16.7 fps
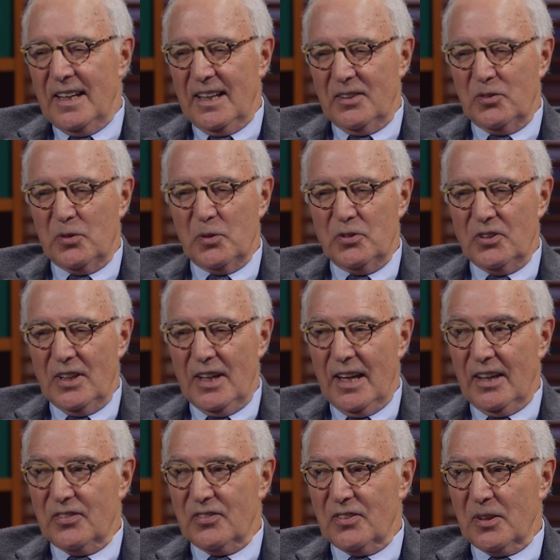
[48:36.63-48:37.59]
And so she
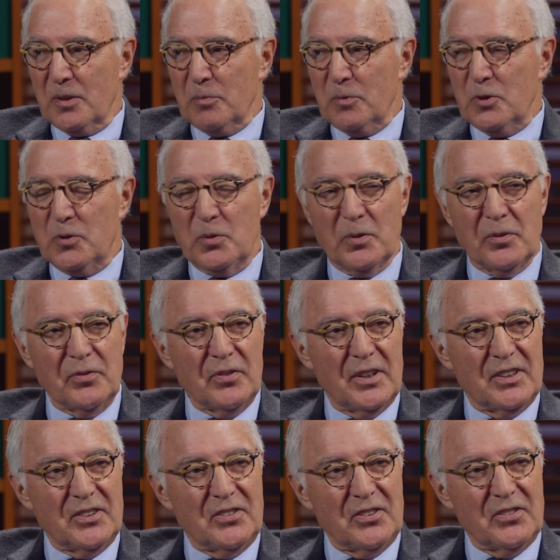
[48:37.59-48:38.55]
asked our mutual
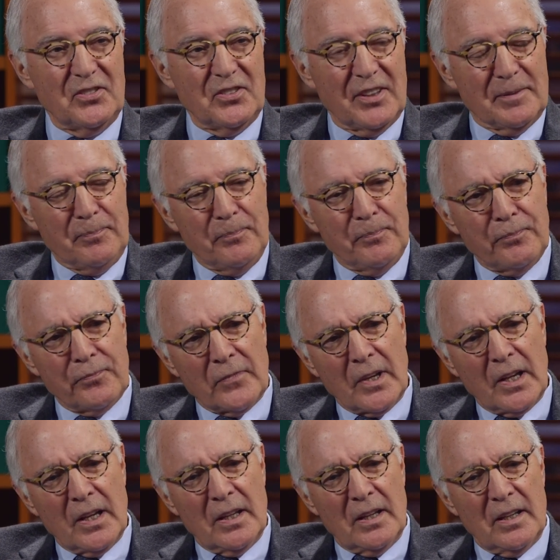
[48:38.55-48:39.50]
friend, she said,
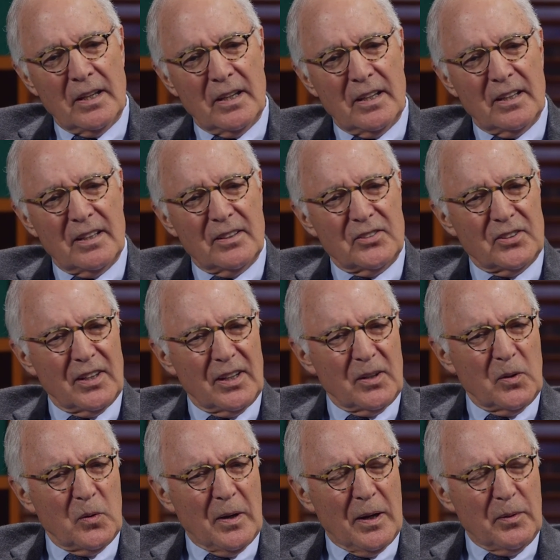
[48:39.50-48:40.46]
Should I
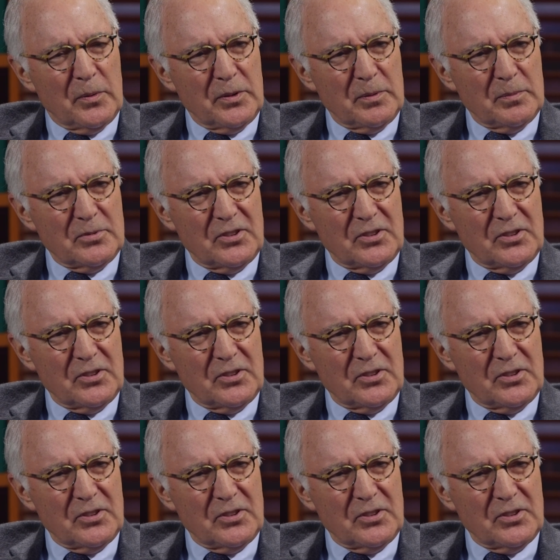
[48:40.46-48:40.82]
go out with him?